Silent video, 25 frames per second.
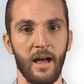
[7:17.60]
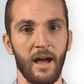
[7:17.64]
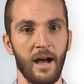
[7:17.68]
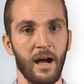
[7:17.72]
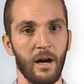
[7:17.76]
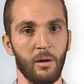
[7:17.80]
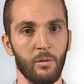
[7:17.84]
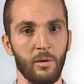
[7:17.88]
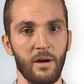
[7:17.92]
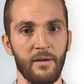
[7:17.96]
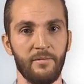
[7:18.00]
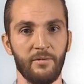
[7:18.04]

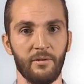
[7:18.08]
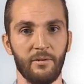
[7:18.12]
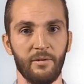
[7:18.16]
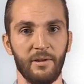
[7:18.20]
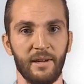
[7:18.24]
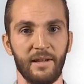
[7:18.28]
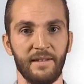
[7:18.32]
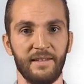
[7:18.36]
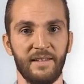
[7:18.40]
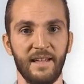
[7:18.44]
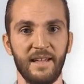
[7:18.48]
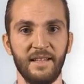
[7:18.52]
However,
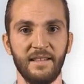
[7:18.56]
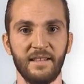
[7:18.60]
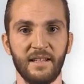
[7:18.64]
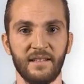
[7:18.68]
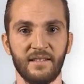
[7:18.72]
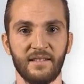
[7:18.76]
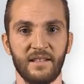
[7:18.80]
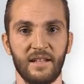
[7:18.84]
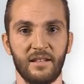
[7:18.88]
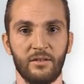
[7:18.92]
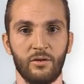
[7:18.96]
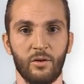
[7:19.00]
a
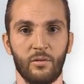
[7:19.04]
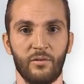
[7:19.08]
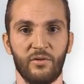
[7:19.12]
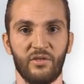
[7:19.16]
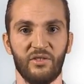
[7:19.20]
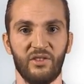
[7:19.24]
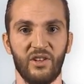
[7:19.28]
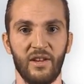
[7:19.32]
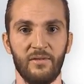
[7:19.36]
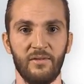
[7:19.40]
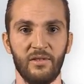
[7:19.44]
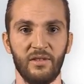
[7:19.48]
dataset of
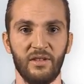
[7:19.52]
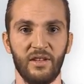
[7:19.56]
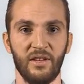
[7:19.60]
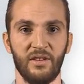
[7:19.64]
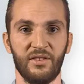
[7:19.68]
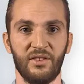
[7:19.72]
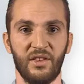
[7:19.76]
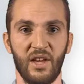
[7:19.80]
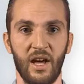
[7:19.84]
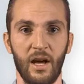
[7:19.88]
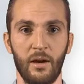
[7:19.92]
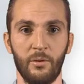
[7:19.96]

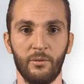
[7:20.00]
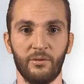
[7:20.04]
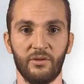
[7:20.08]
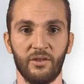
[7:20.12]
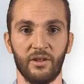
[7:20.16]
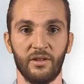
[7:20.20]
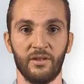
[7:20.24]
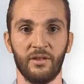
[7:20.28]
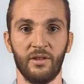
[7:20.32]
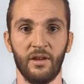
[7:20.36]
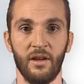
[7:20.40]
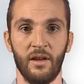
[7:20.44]

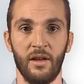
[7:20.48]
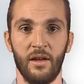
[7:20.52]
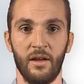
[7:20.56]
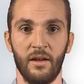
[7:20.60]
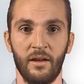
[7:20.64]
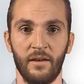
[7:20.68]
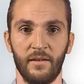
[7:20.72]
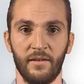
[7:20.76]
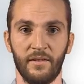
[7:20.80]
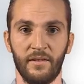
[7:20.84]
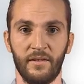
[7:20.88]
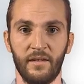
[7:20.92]
70,000
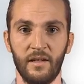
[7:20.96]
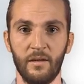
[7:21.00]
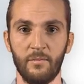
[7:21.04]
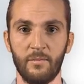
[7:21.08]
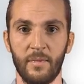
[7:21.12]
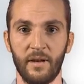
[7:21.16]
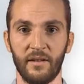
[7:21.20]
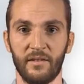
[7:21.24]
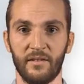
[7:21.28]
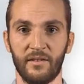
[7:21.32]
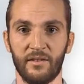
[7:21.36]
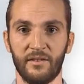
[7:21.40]

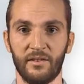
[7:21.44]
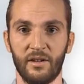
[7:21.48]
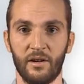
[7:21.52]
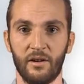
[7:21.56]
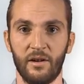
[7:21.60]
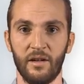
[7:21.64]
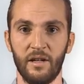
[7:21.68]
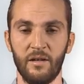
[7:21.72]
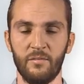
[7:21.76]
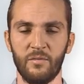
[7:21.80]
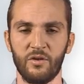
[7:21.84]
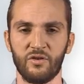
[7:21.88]
C-band
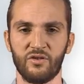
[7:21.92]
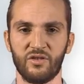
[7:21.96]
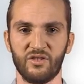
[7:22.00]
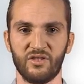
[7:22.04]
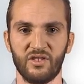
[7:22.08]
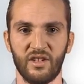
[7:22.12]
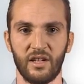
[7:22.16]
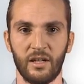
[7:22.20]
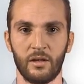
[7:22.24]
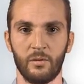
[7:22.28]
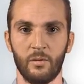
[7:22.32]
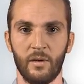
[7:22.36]
SAR
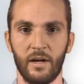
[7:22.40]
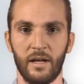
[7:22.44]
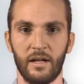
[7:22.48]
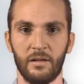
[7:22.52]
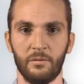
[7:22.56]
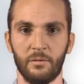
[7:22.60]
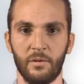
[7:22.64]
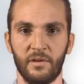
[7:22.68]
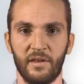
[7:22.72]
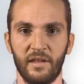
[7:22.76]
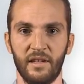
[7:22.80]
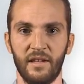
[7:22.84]
images
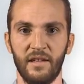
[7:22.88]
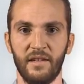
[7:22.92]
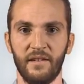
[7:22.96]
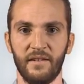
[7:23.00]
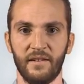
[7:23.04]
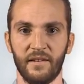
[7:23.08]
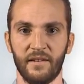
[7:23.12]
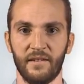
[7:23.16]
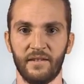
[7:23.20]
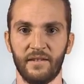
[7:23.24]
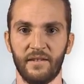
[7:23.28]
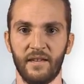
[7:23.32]
acquired with
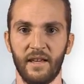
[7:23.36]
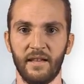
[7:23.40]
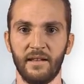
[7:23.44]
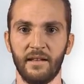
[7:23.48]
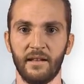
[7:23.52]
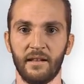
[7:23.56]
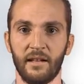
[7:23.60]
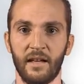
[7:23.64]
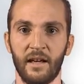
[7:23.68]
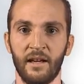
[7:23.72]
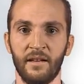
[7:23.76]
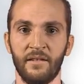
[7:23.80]
ESA's
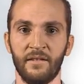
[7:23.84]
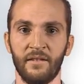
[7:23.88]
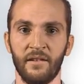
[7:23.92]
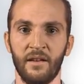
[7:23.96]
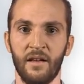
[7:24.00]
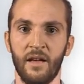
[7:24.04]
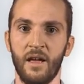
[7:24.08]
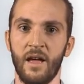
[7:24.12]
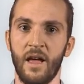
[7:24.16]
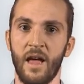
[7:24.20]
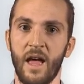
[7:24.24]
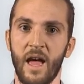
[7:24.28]
satellites
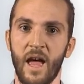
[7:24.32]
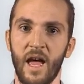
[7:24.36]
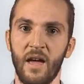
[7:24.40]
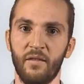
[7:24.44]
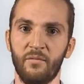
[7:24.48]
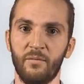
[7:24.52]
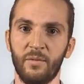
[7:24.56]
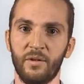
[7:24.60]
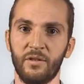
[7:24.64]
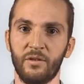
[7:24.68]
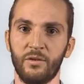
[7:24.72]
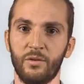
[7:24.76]

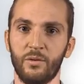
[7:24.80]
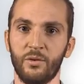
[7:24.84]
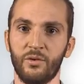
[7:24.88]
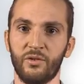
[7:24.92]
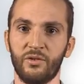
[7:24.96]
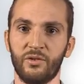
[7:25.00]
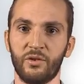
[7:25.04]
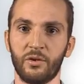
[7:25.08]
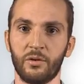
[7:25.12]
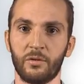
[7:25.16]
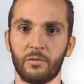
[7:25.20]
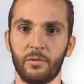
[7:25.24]
have been
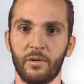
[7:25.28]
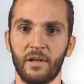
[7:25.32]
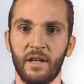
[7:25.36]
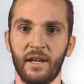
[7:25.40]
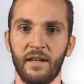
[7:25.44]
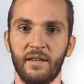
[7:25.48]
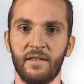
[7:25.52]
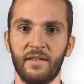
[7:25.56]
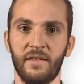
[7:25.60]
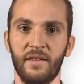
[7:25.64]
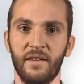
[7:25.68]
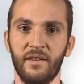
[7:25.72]
used to
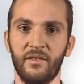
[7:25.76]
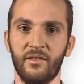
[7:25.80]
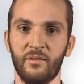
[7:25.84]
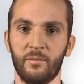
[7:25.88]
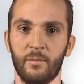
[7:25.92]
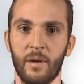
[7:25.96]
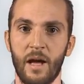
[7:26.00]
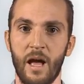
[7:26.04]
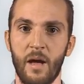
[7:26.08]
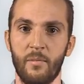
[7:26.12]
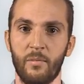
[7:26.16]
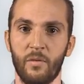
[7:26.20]
create
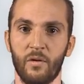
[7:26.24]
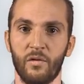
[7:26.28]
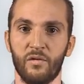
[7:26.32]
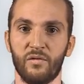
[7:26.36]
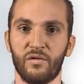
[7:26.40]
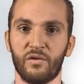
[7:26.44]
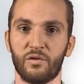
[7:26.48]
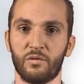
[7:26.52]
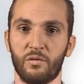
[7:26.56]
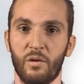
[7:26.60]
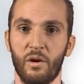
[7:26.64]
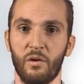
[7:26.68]
this map
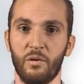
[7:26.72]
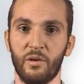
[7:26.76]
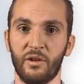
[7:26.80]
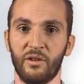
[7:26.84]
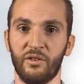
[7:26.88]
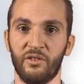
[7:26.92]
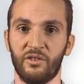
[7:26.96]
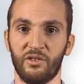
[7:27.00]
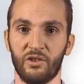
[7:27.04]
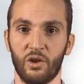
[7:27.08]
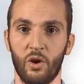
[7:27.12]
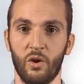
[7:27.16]
of
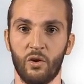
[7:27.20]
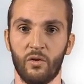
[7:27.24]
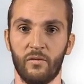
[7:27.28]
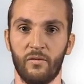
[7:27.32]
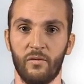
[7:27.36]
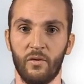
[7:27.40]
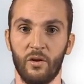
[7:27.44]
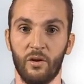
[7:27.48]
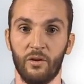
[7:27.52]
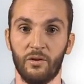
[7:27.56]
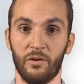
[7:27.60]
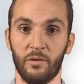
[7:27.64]
growing stock
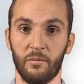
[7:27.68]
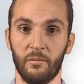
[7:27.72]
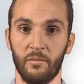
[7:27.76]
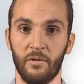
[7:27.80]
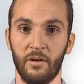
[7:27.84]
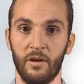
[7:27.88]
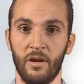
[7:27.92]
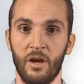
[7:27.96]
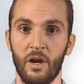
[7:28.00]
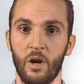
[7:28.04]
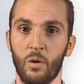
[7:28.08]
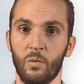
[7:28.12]
volume,
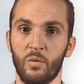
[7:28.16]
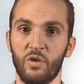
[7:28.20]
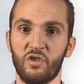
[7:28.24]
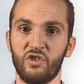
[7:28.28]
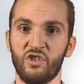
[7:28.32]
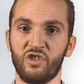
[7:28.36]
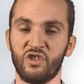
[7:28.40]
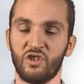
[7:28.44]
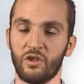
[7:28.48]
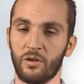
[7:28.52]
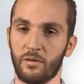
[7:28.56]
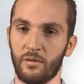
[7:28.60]

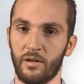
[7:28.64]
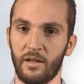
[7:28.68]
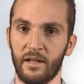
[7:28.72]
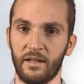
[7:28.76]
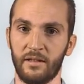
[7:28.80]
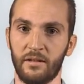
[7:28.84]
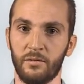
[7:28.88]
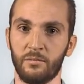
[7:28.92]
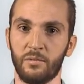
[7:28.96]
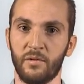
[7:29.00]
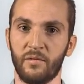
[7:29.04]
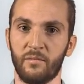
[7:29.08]
which is
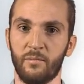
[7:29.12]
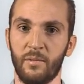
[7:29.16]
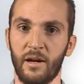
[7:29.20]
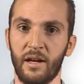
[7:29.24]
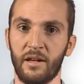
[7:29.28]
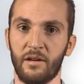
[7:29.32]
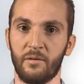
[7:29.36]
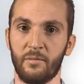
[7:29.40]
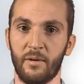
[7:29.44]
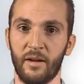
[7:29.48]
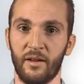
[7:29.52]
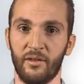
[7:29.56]
correlated with
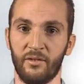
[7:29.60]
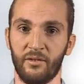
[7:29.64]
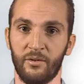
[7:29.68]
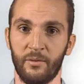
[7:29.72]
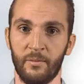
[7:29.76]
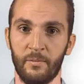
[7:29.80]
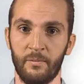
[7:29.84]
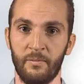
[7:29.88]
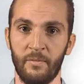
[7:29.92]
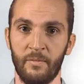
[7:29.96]
biomass.